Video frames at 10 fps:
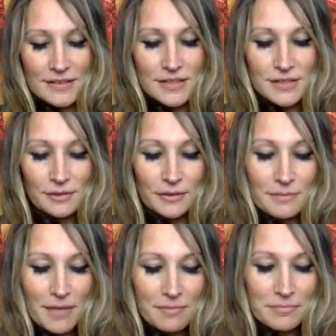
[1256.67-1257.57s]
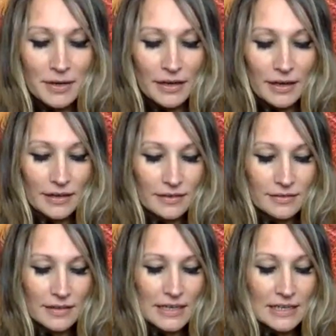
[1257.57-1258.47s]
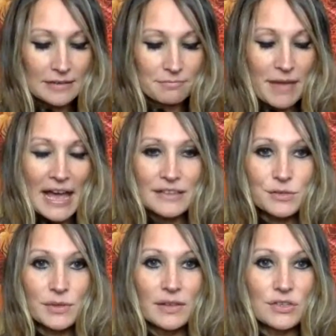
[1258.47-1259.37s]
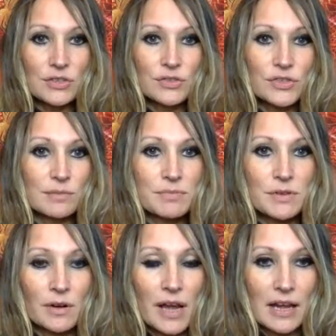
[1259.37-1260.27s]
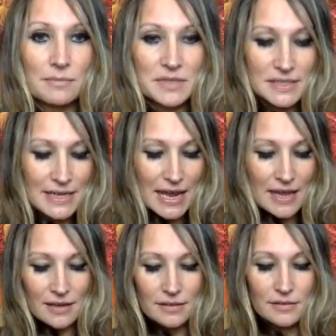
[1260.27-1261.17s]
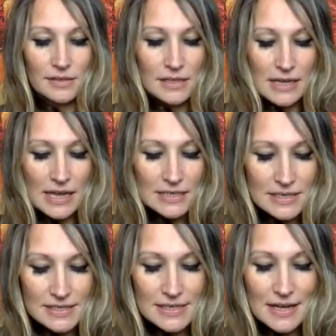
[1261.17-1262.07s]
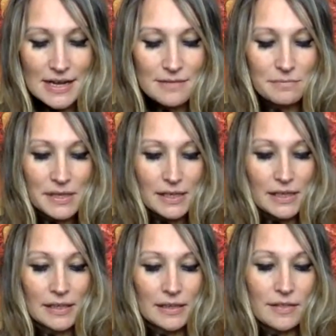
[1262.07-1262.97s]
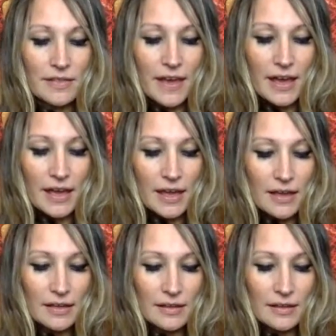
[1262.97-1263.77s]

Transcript: So remember, past relationships are not a mistake. It does not mean that